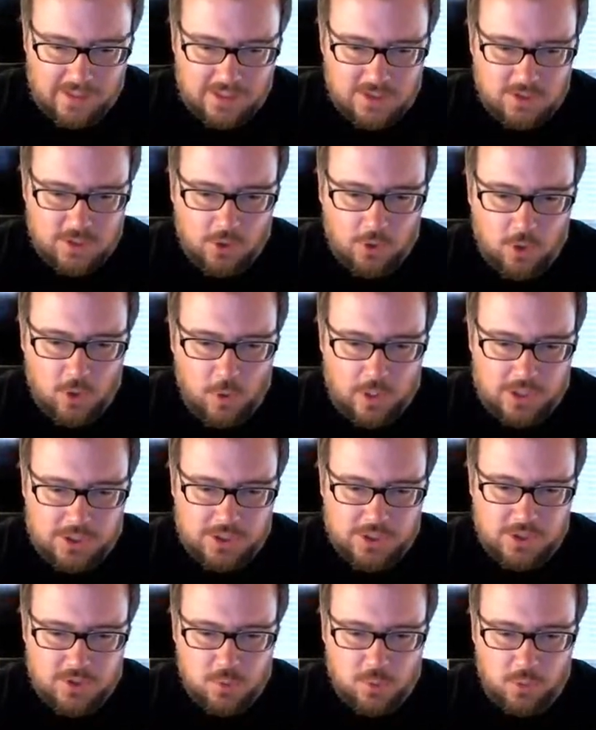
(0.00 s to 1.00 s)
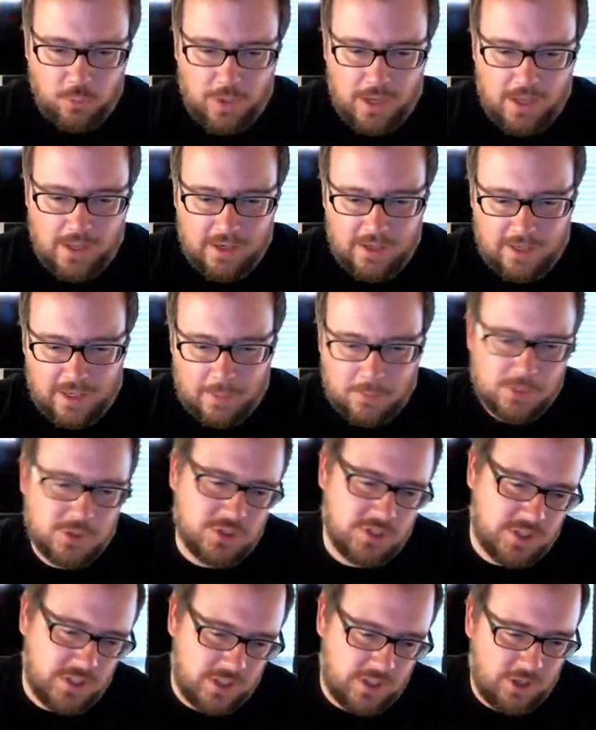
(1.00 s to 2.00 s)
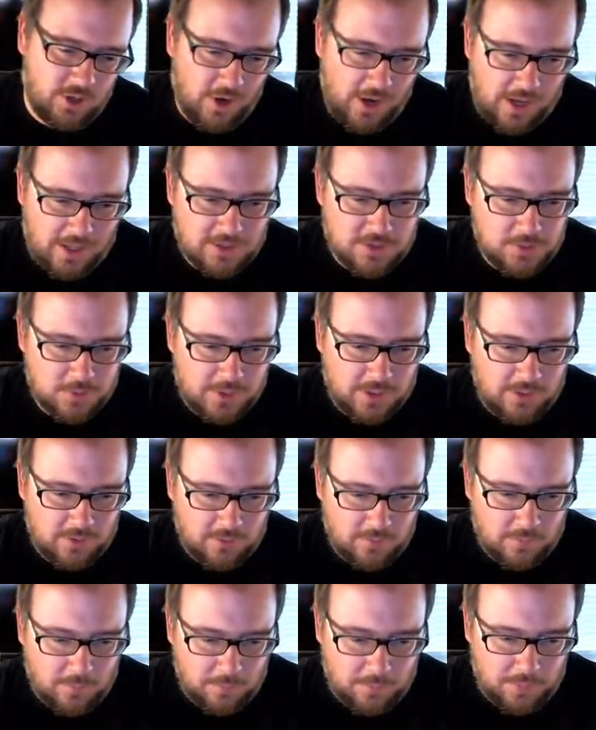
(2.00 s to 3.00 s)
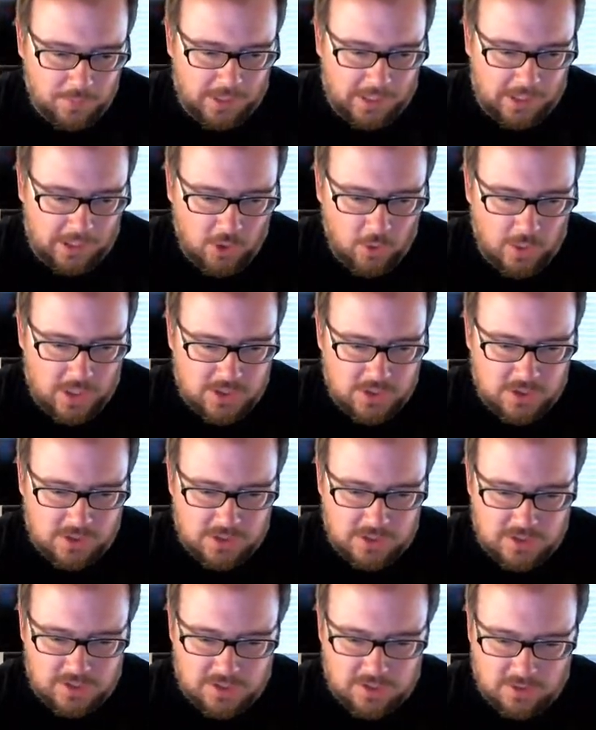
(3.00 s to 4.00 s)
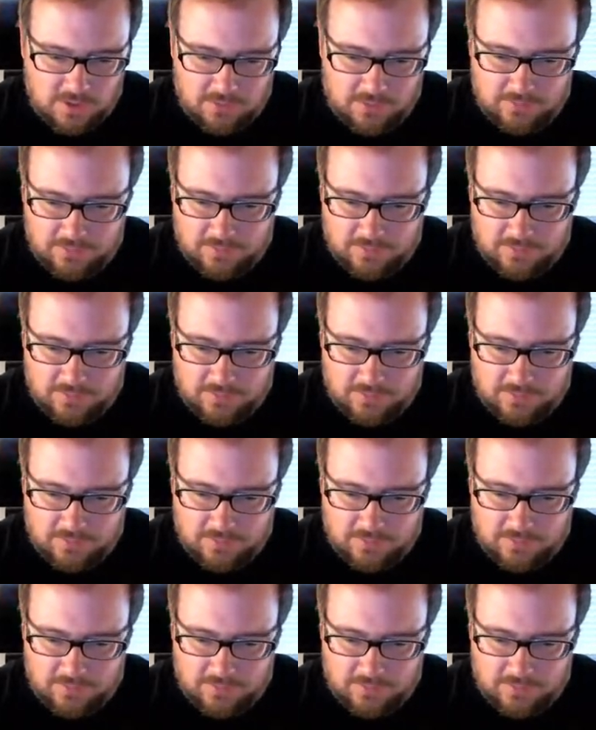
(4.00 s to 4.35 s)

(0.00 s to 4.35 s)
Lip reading: So questions were read, and I'm just sitting here answering blank questions, so